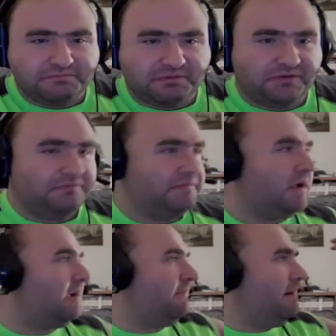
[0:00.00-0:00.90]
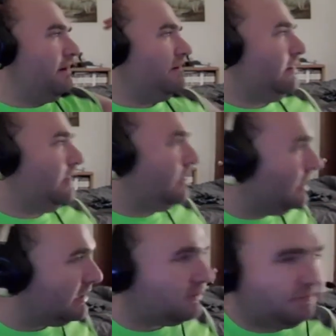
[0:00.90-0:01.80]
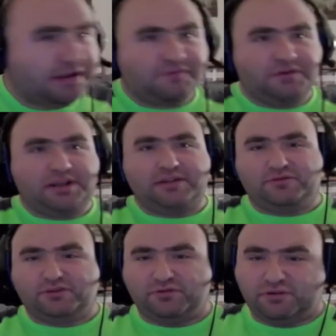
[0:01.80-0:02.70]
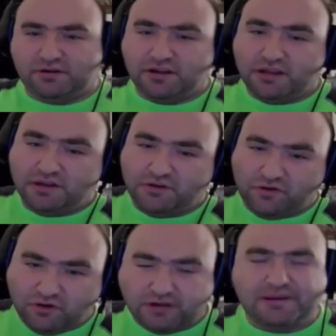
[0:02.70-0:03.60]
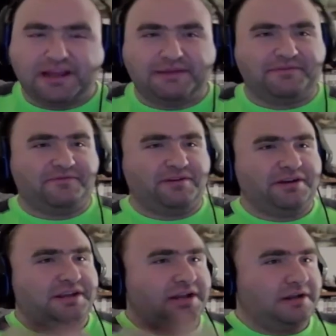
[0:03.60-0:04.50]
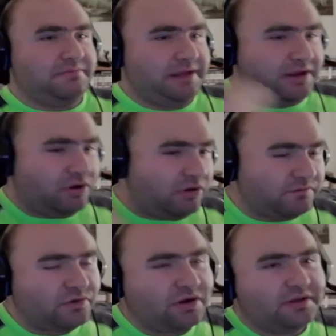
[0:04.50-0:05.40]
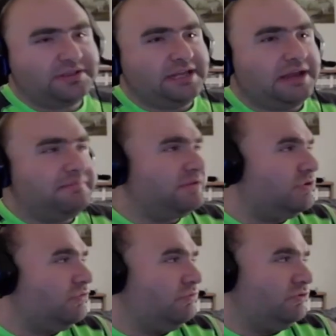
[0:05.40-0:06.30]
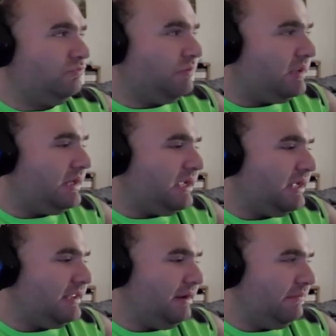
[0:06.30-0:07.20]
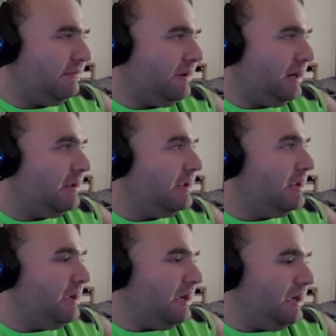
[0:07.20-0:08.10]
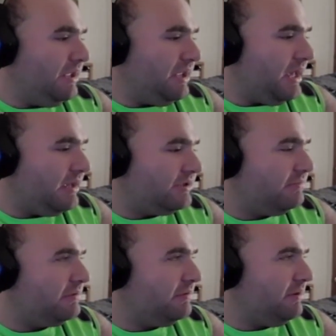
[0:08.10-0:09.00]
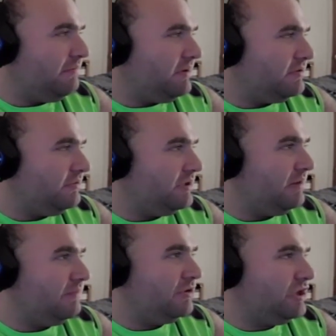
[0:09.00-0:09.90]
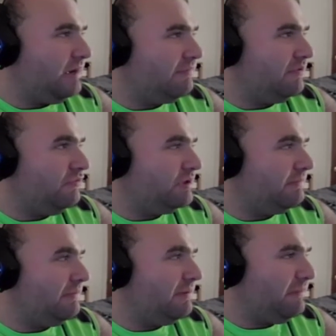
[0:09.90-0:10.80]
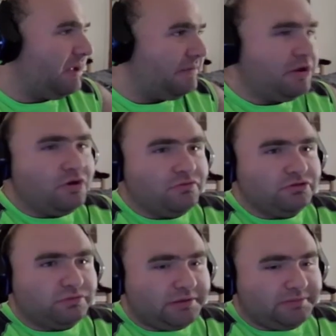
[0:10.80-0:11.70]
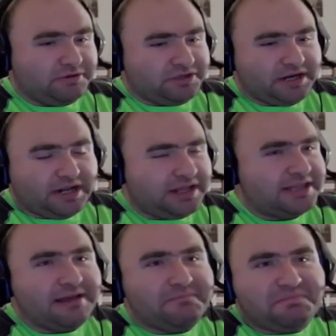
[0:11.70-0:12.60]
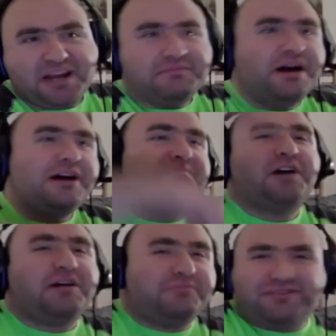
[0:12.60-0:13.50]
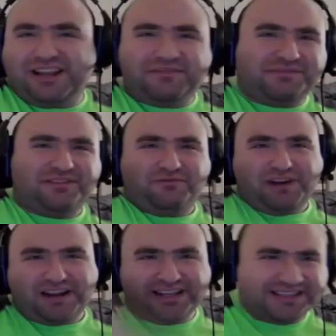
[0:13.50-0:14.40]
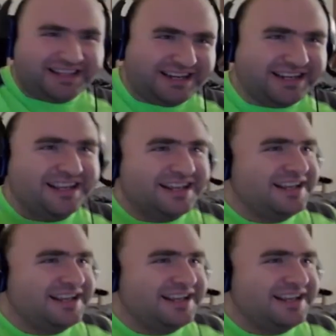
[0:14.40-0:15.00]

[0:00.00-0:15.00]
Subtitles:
Boom. All right. Next week, for damn sure. Gonna be hype as fuck. Cannot wait. Overall, this episode was really goddamn great. The action between the Bacho tank with Chopper, Usopp, and Big Mom was really well done. I like that Big Mom bomber thing with the rocket thing.